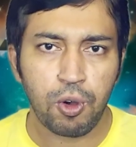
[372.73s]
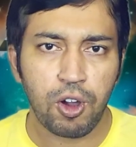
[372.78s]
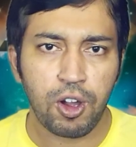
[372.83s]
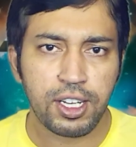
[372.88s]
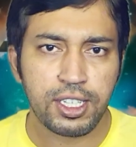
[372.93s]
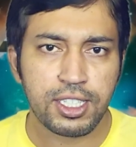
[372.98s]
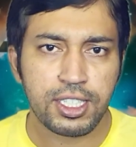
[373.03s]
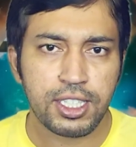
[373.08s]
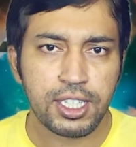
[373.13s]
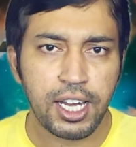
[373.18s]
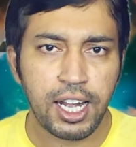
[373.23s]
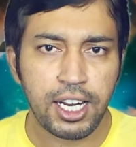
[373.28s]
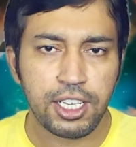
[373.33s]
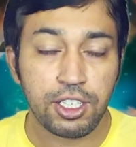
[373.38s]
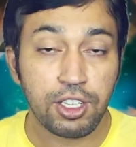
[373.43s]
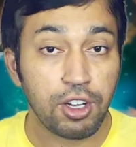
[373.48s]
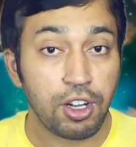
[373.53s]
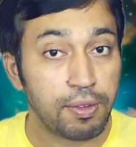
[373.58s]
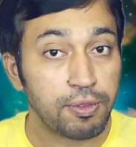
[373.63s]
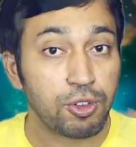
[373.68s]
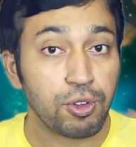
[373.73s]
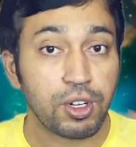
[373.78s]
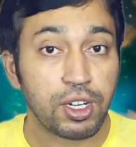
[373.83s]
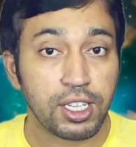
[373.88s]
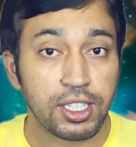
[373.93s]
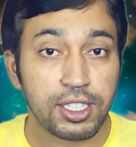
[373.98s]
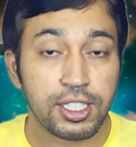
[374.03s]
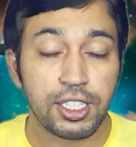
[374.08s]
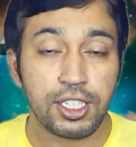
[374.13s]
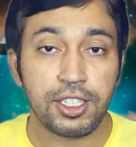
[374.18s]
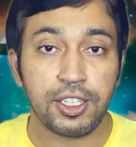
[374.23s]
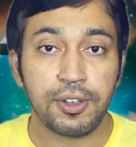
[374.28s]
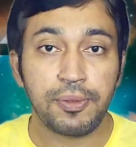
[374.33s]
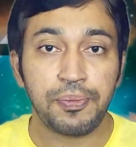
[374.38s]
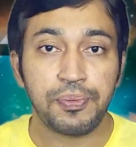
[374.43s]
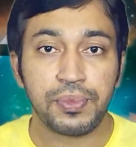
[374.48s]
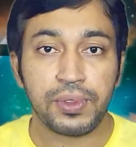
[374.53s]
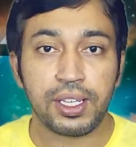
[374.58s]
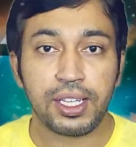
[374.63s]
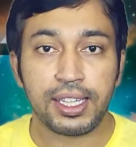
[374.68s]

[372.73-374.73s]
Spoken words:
points that you have to consider,